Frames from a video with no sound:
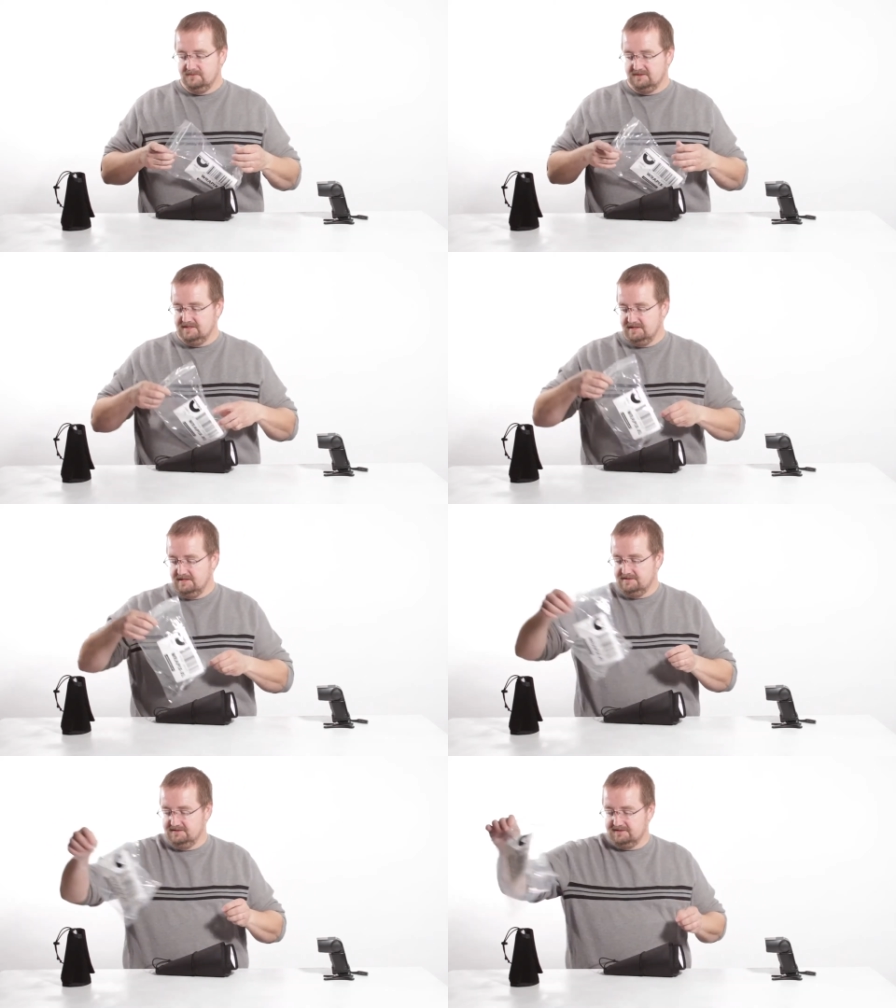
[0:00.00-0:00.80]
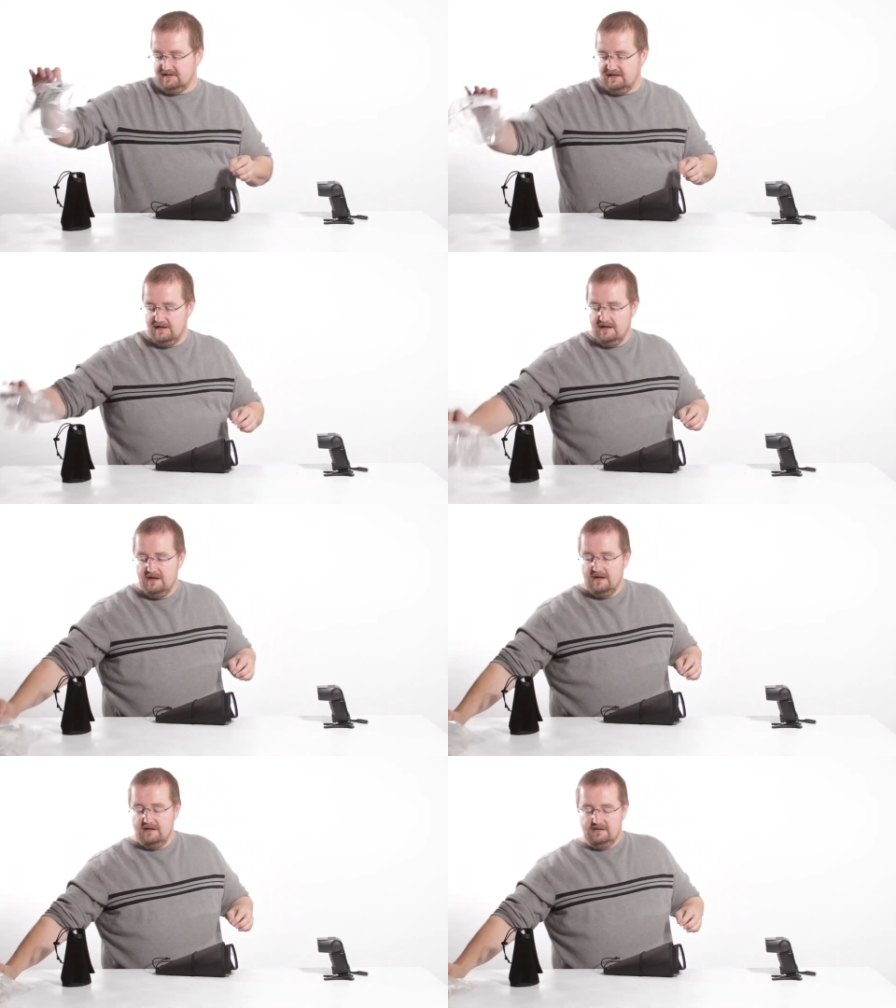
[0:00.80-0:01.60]
Set that to the side.
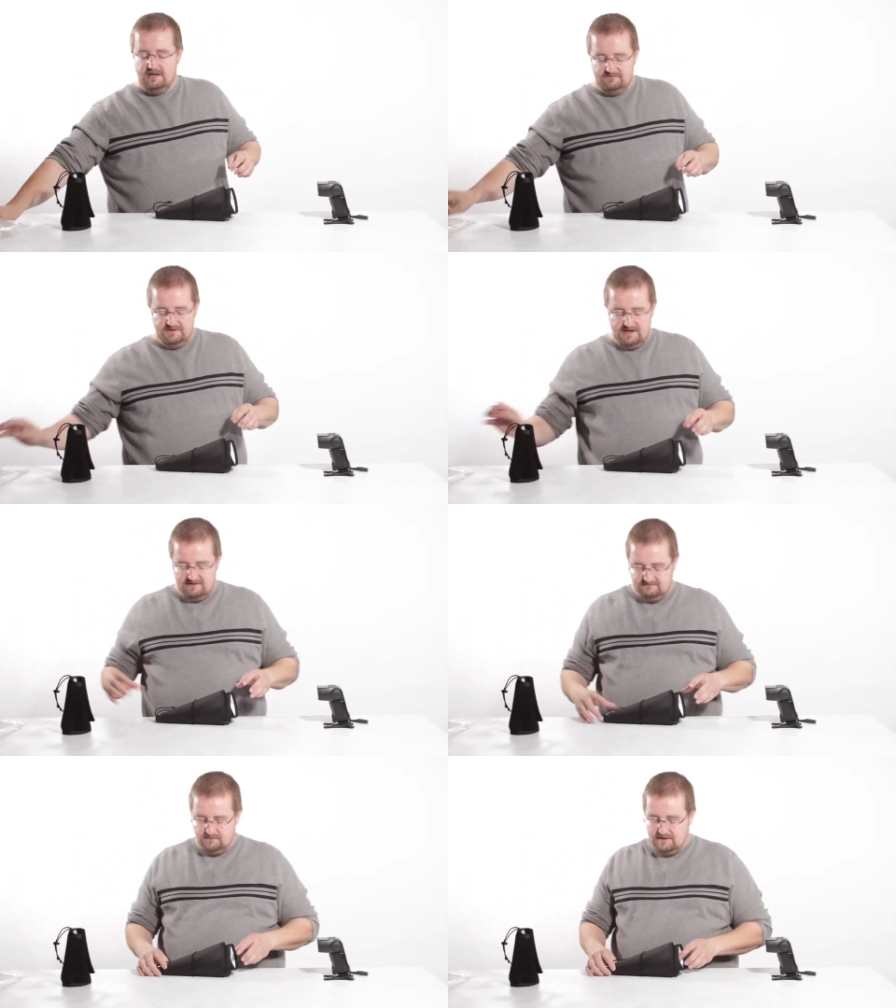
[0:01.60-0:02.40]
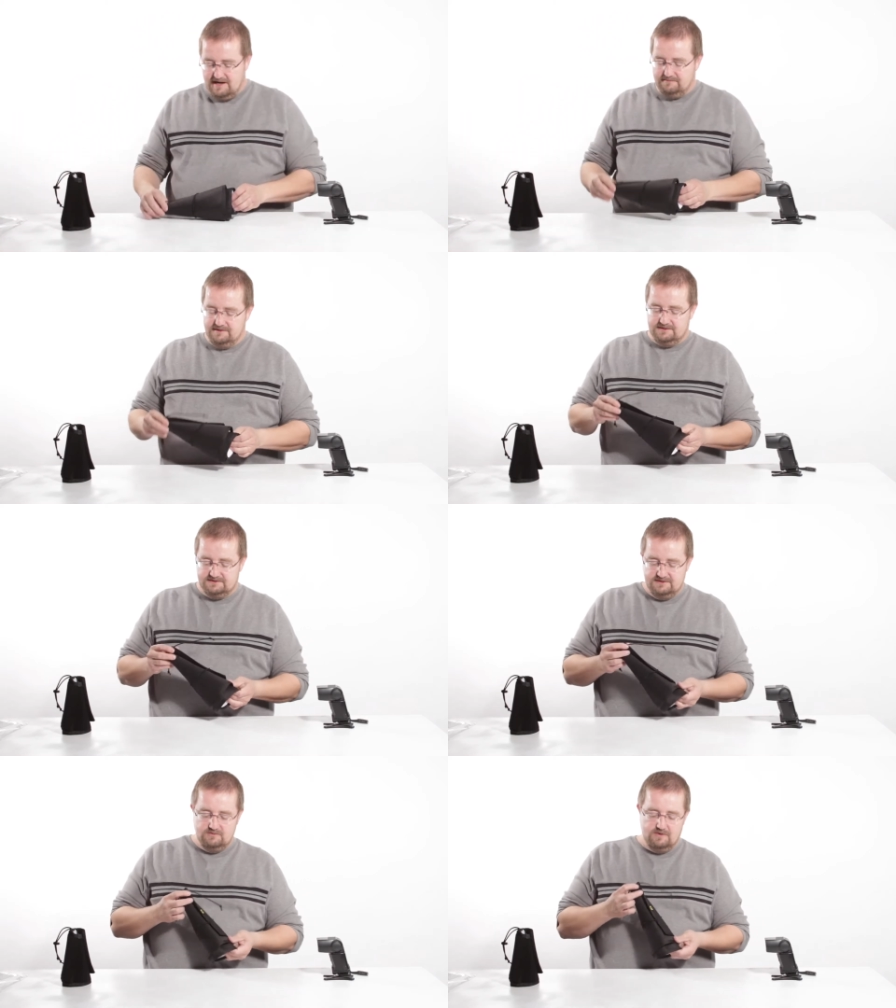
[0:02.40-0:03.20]
Now if you have the
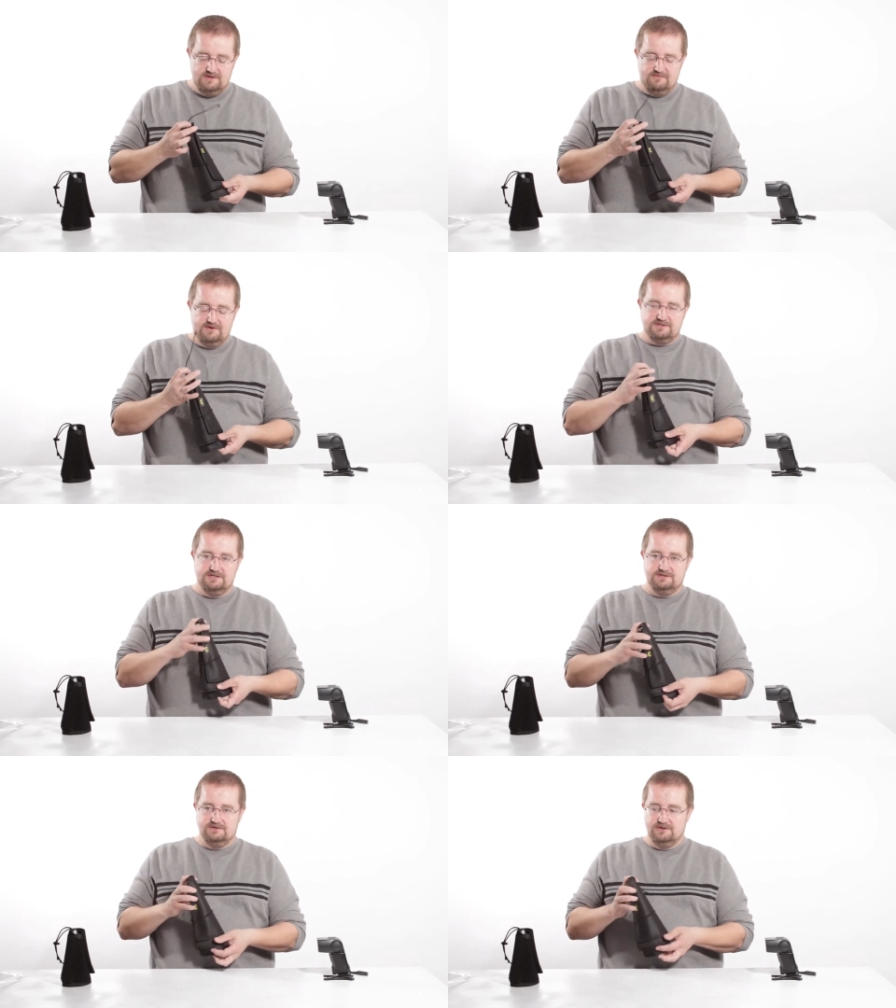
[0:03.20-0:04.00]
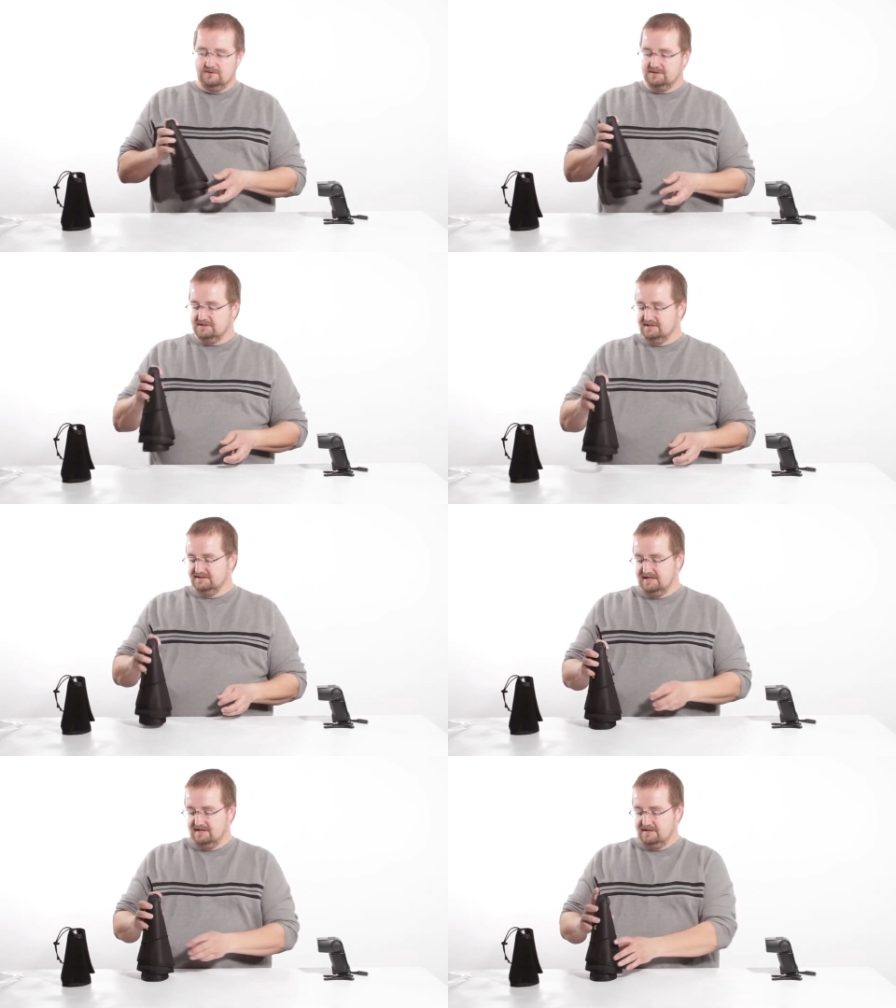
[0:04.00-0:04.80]
WRAPIX, one of the first things you'll notice is
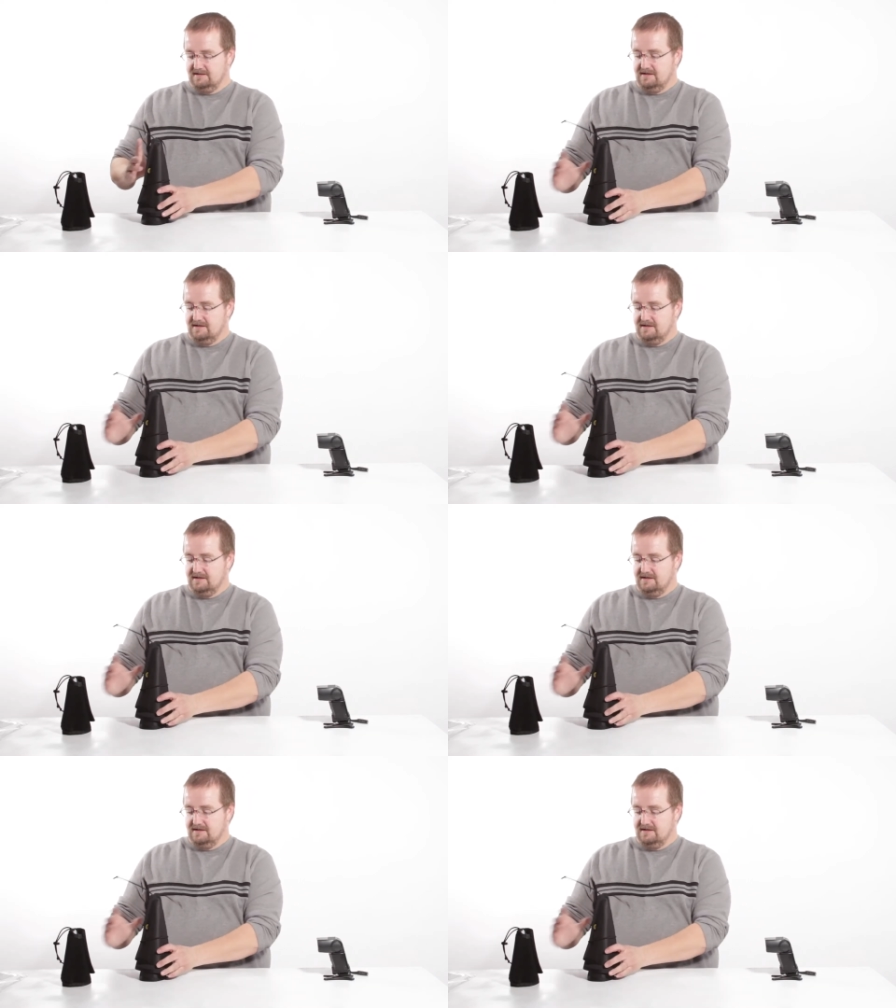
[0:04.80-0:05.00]
that